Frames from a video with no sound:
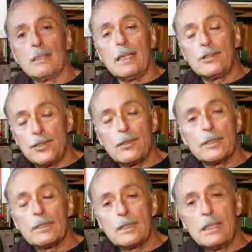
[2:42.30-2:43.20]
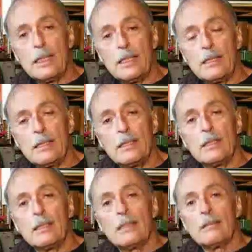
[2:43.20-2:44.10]
As you can see,
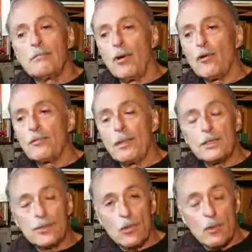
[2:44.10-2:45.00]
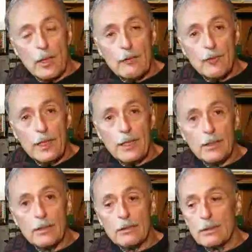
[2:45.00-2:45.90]
both my shortwave
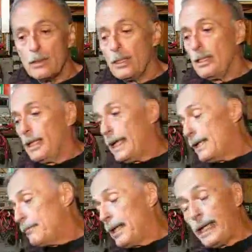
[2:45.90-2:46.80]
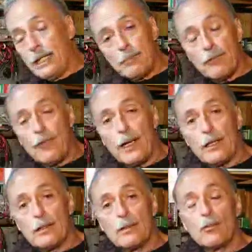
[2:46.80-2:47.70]
radio and my
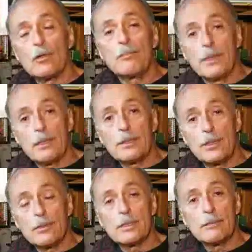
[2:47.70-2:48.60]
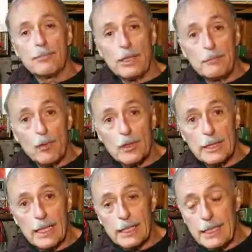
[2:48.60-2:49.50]
amplifier were built using breadboard
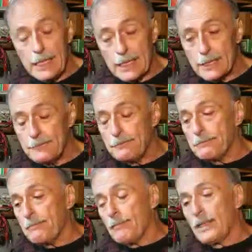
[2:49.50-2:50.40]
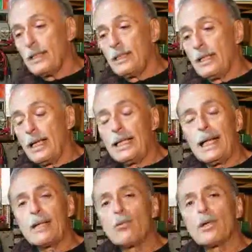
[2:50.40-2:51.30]
technique. I
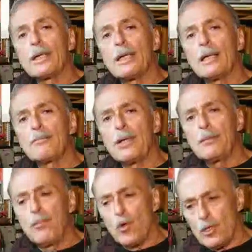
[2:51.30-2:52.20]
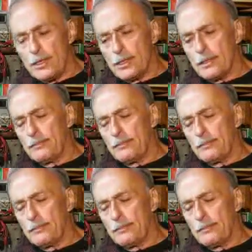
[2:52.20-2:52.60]
like working on breadboards.